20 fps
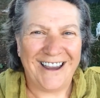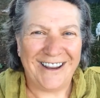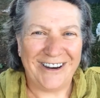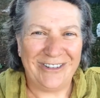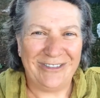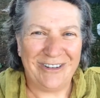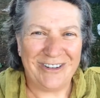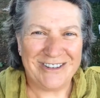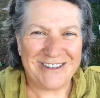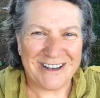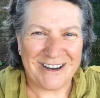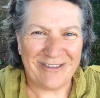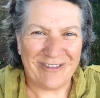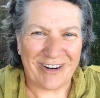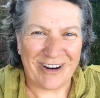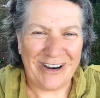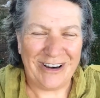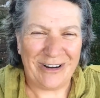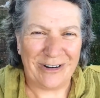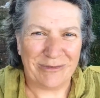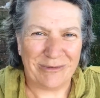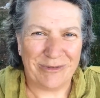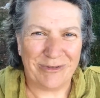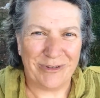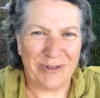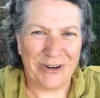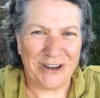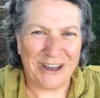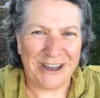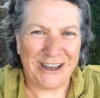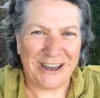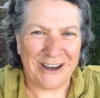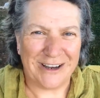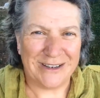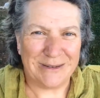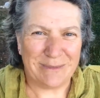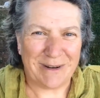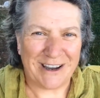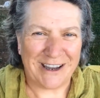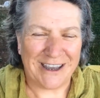And it won't take very long before he
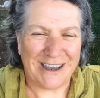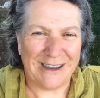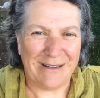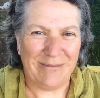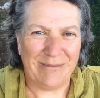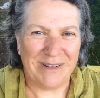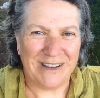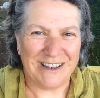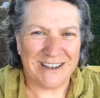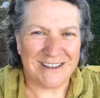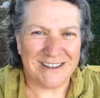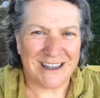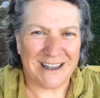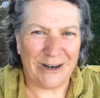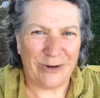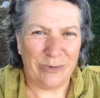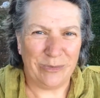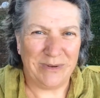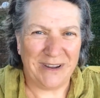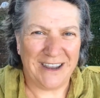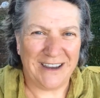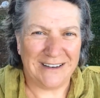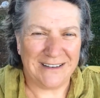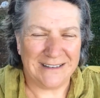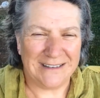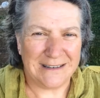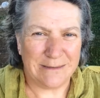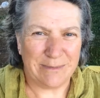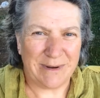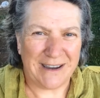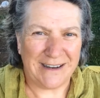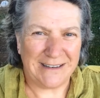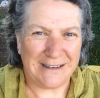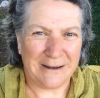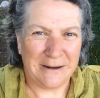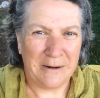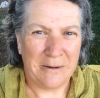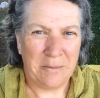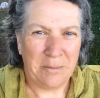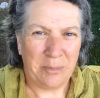goes back in, because they'll all be heading to bed
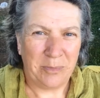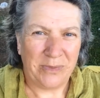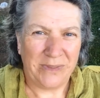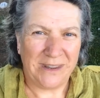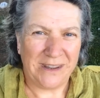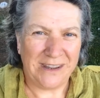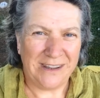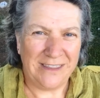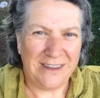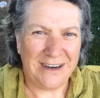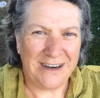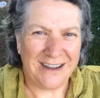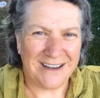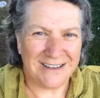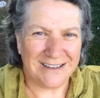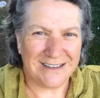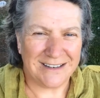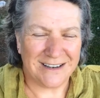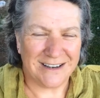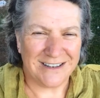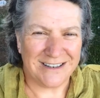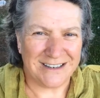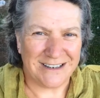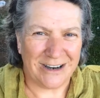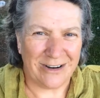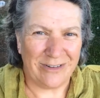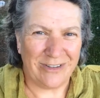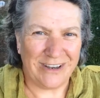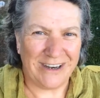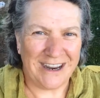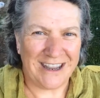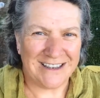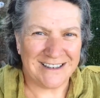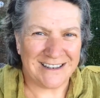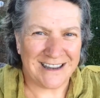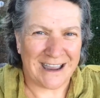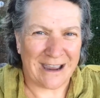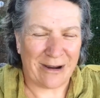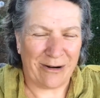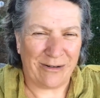in the
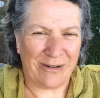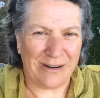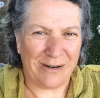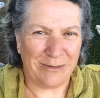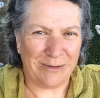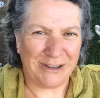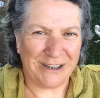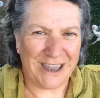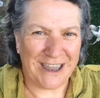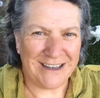next hour, I would